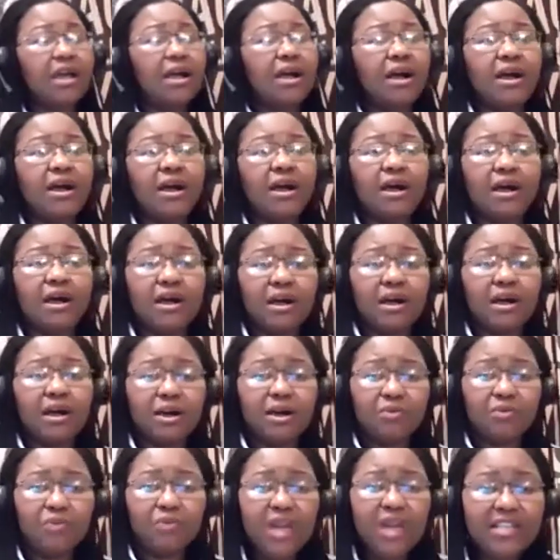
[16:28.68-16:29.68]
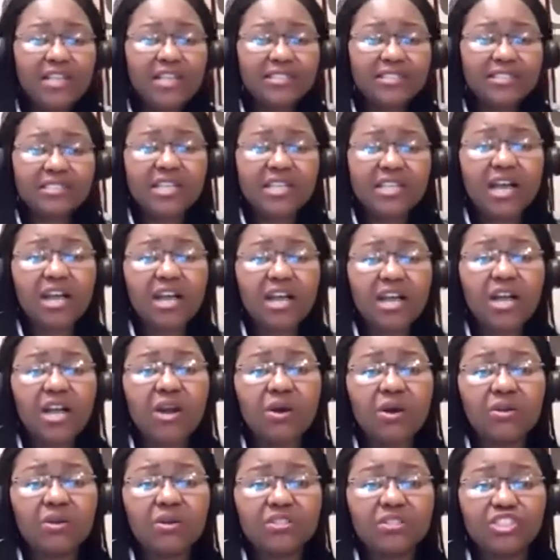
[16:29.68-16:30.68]
Western
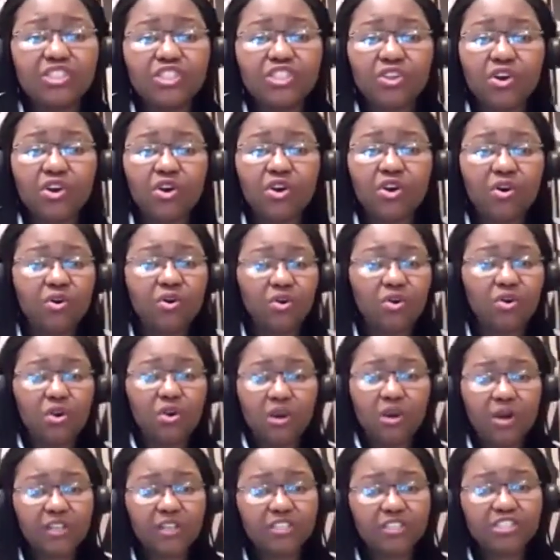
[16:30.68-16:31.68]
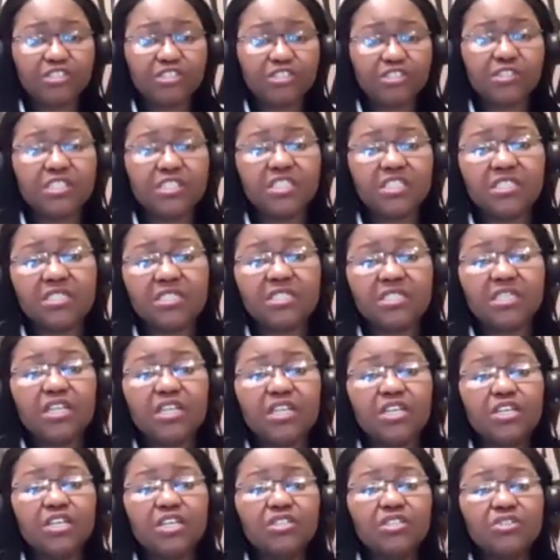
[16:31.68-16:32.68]
culture or countries,
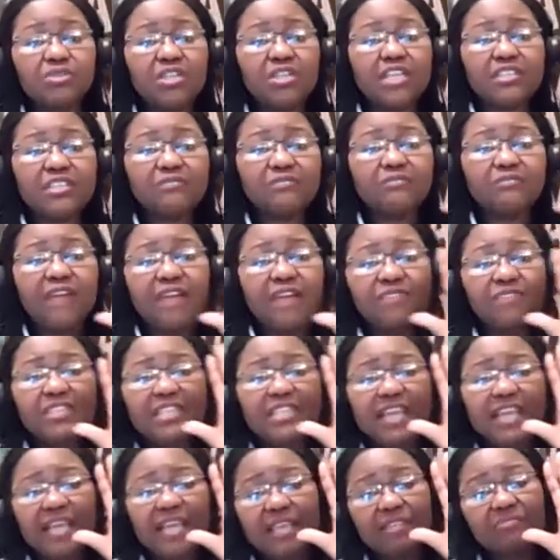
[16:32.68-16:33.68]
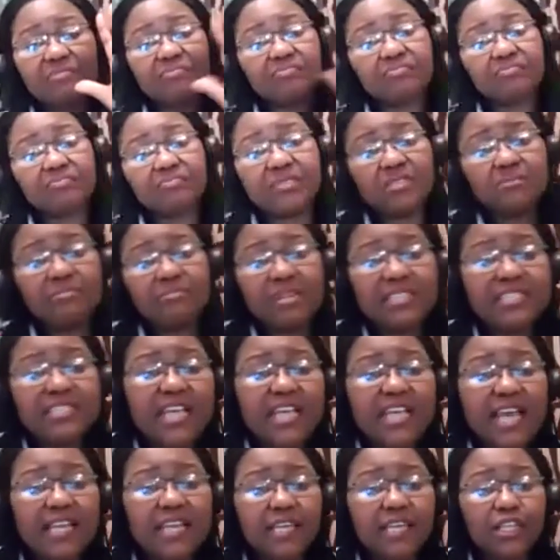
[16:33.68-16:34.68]
to eat 5 a day.
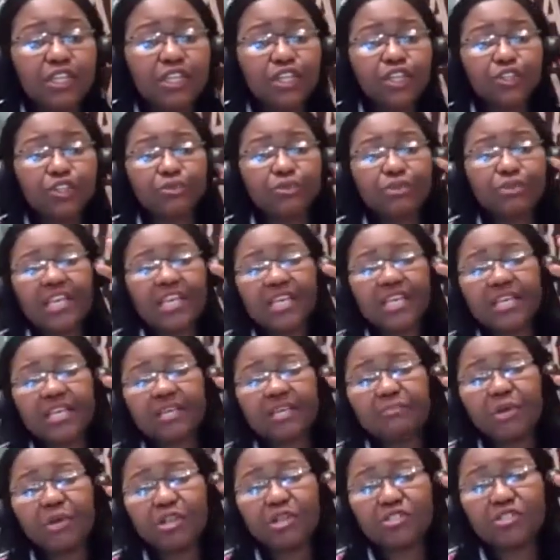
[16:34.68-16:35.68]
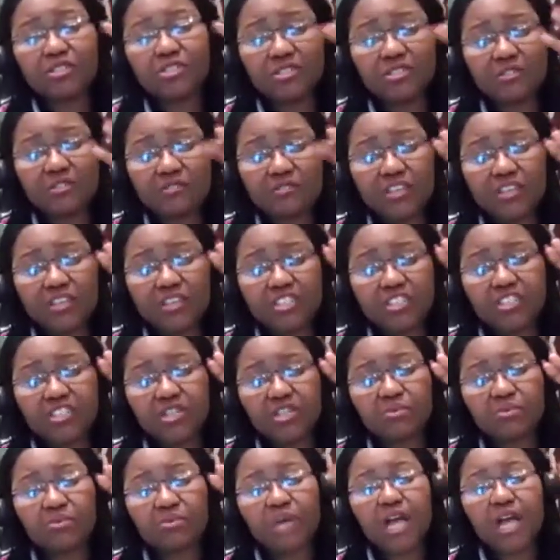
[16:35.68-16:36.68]
Basically, 3
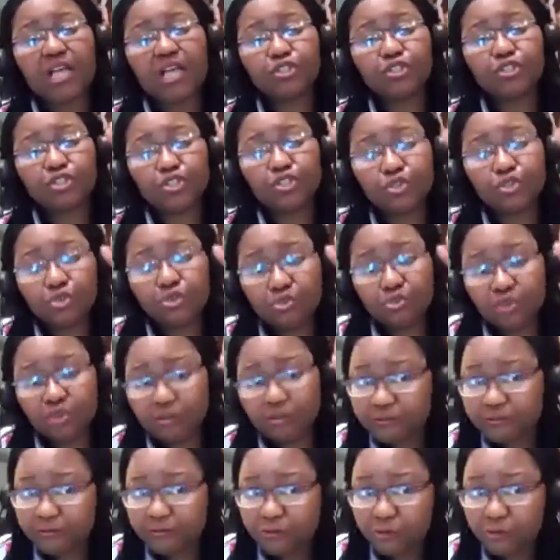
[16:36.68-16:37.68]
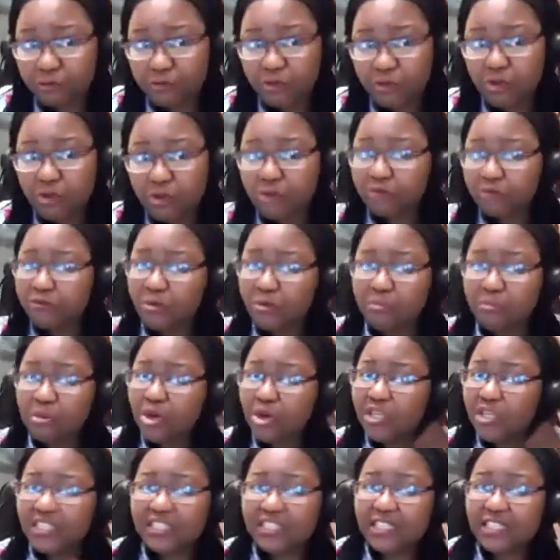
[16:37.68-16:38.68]
portions of vegetable and 2 of
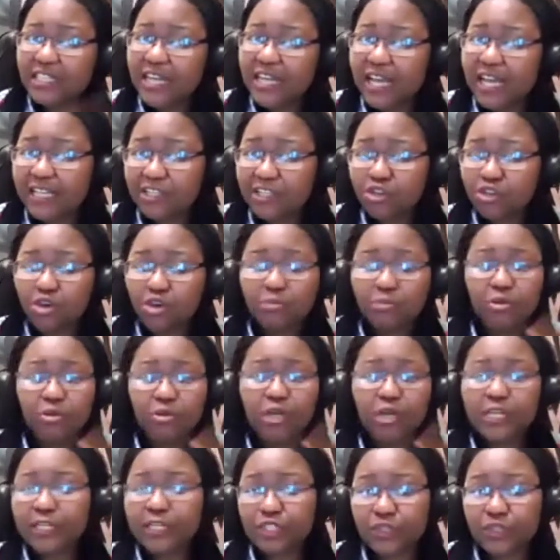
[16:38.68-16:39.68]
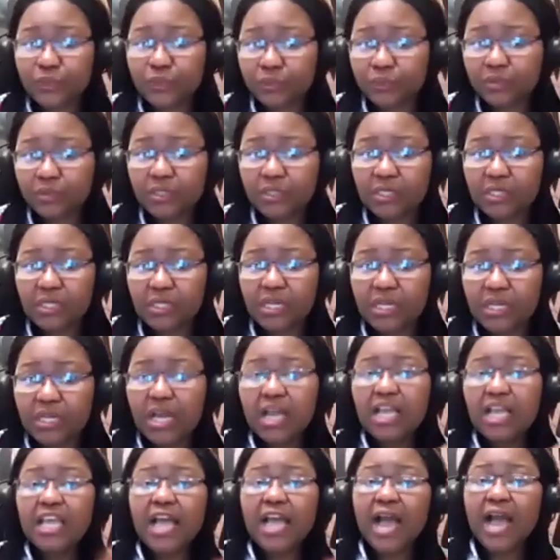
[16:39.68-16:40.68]
fruit from morning to night, not more than
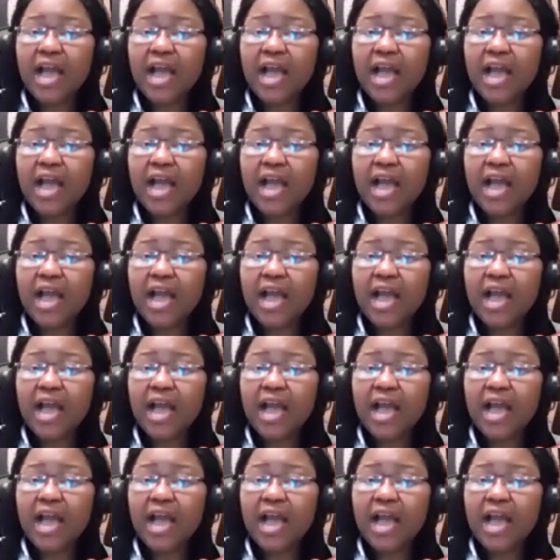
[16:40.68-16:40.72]
2.